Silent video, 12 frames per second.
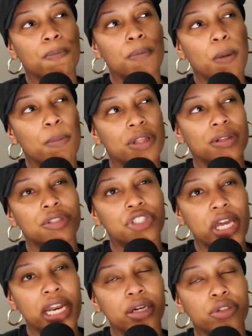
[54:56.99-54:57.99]
But
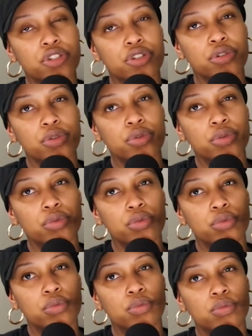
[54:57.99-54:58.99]
shout out to
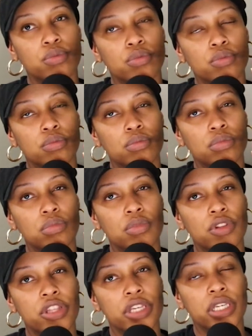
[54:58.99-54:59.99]

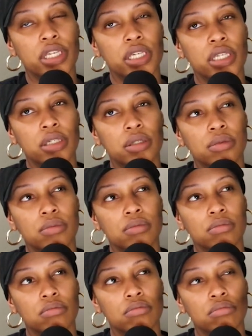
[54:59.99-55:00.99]
the
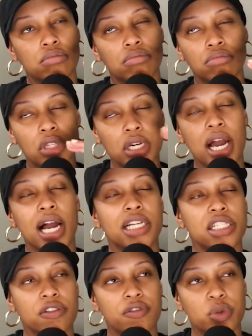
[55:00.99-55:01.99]
guides,
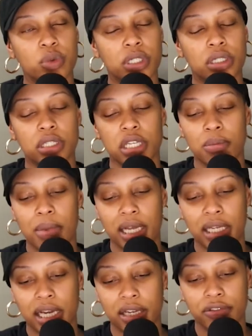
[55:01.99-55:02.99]
if you will, in my
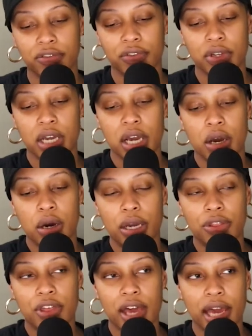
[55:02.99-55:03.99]
life
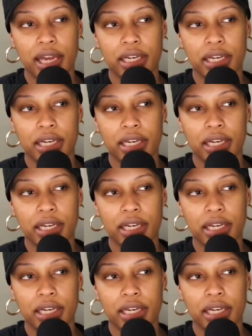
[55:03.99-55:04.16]
that